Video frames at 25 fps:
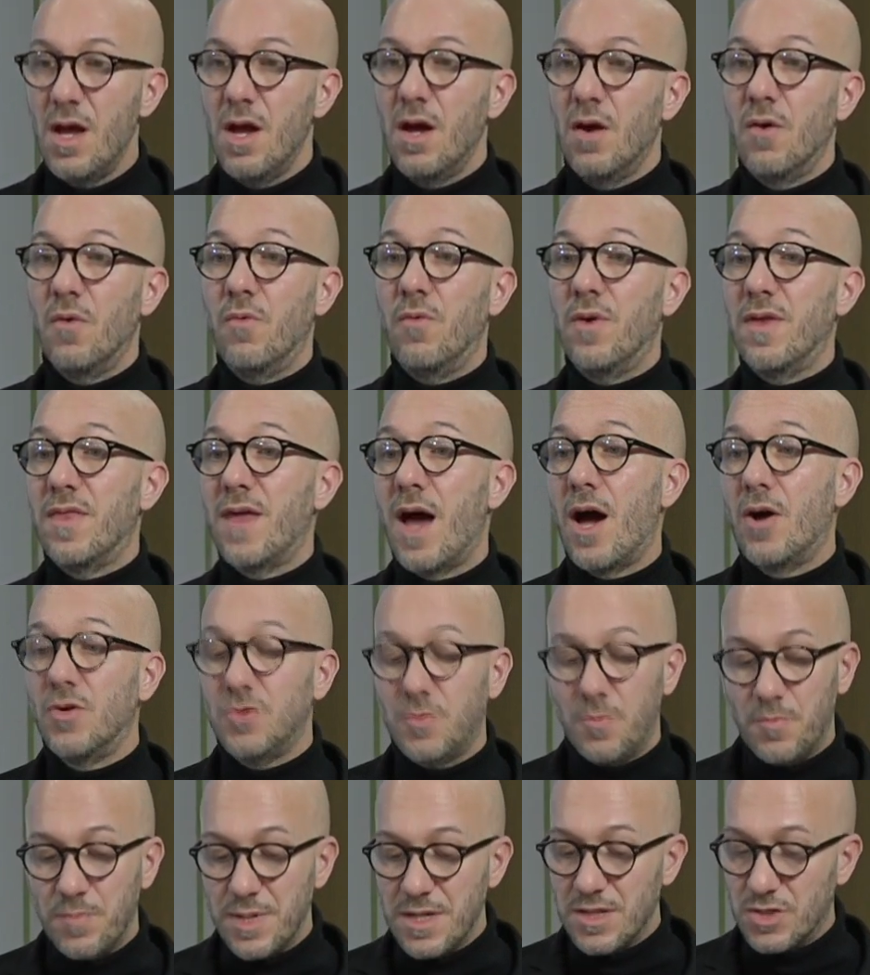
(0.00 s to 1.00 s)
without
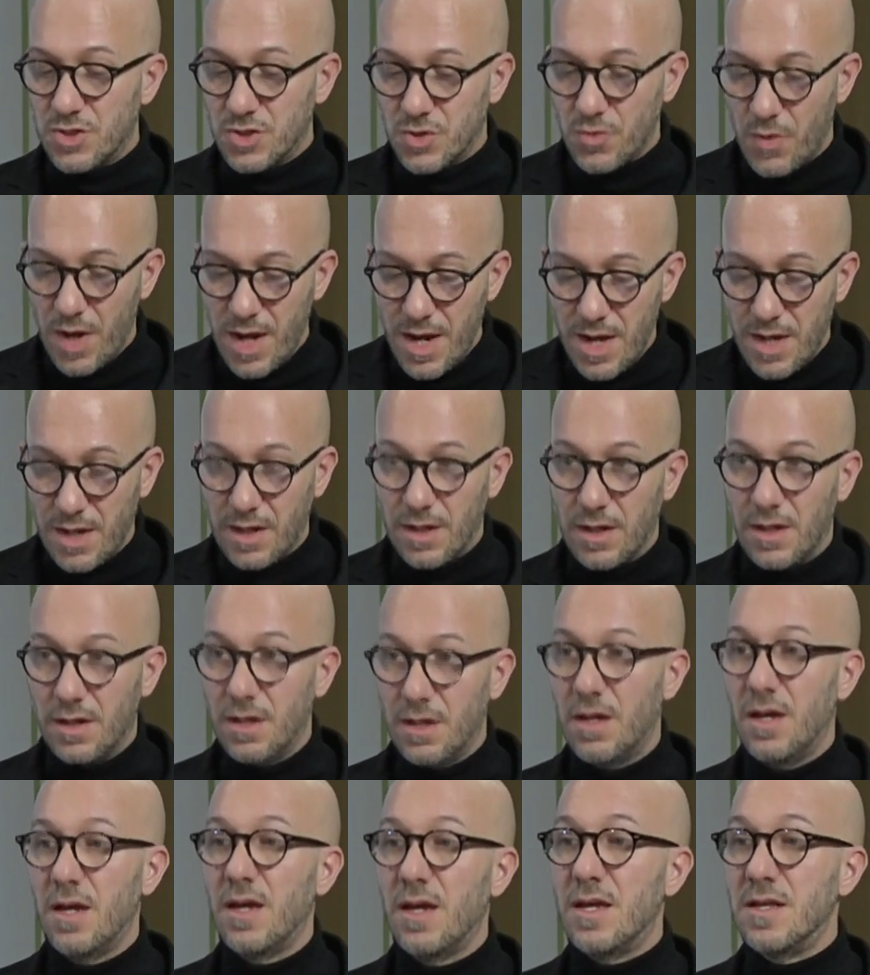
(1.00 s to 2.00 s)
betraying
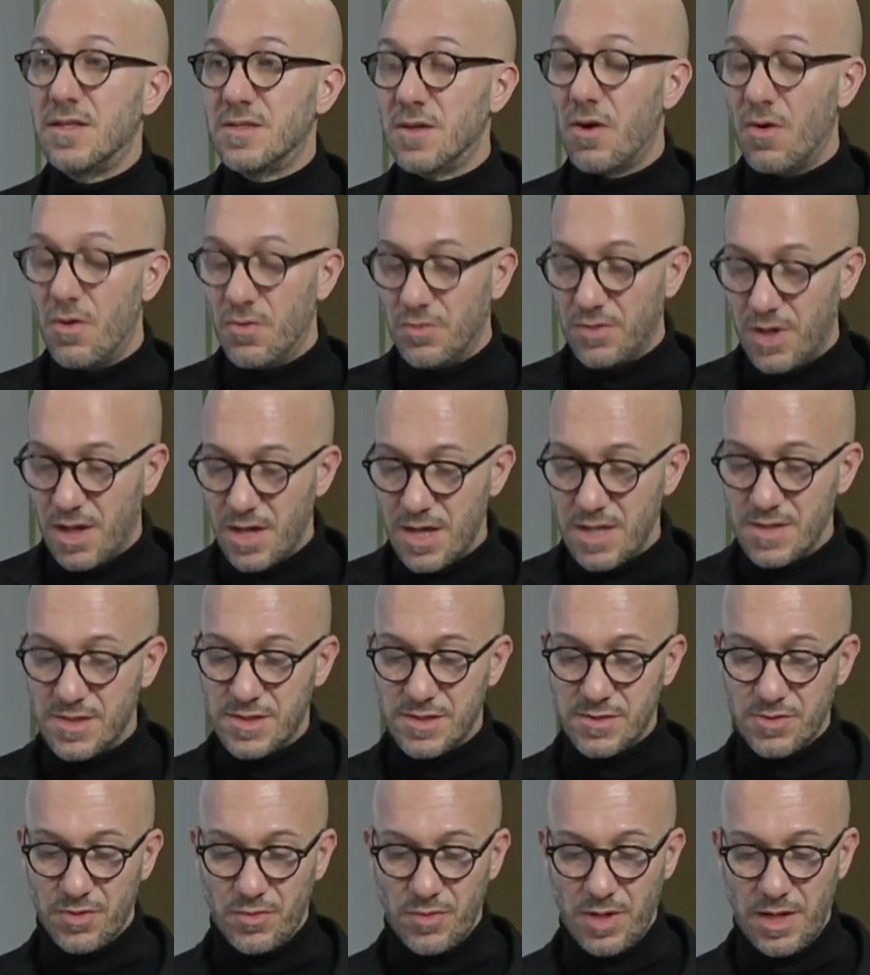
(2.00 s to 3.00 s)
its own
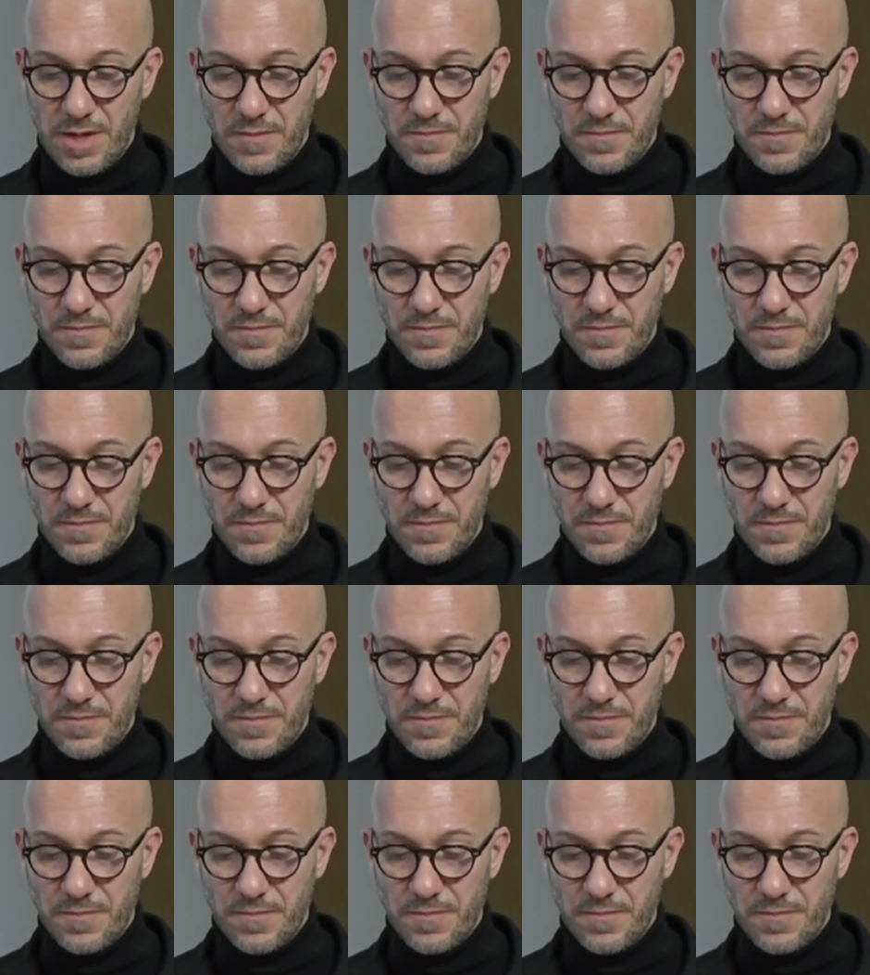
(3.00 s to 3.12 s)
history.